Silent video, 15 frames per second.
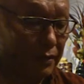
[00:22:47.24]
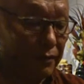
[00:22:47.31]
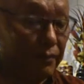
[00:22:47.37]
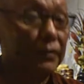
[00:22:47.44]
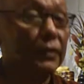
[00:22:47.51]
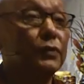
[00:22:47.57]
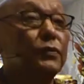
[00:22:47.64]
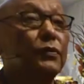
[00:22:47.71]

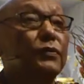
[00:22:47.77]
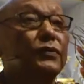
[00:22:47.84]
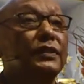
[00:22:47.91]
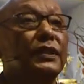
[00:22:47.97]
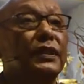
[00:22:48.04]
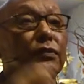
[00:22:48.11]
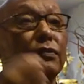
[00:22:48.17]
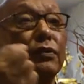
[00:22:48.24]
Virtues
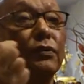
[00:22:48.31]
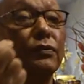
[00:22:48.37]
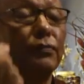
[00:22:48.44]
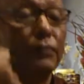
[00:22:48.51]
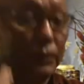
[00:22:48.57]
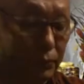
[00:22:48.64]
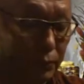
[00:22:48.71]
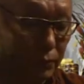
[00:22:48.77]
and
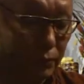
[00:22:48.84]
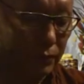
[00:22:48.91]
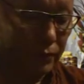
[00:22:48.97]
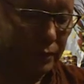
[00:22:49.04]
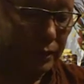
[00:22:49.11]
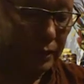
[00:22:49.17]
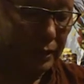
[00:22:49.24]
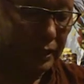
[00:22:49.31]

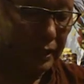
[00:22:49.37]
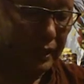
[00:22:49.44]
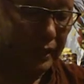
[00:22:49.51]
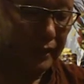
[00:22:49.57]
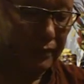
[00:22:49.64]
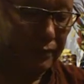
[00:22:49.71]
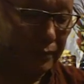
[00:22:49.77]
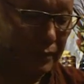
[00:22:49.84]
non-virtues,
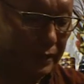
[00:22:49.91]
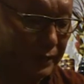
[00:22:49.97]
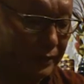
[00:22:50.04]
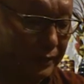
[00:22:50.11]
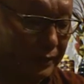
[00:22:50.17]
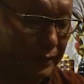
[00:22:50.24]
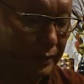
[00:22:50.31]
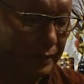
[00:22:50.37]
as well
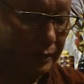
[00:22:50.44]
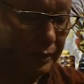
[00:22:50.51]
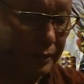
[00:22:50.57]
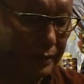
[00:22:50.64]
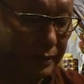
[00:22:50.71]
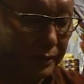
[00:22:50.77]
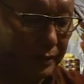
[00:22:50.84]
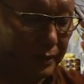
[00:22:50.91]
as
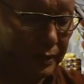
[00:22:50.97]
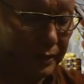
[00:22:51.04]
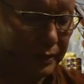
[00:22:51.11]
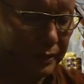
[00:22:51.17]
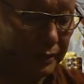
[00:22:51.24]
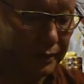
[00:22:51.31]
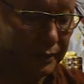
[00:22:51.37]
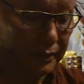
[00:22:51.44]
their
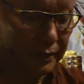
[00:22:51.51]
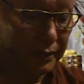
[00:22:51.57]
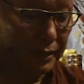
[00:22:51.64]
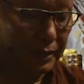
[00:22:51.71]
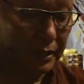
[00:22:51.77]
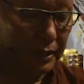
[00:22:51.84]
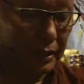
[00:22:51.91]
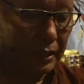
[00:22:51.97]
result,
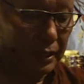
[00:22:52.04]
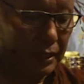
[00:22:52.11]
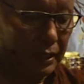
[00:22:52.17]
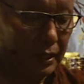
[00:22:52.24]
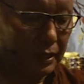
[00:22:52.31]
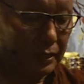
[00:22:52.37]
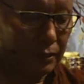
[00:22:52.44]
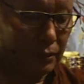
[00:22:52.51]

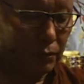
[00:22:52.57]
and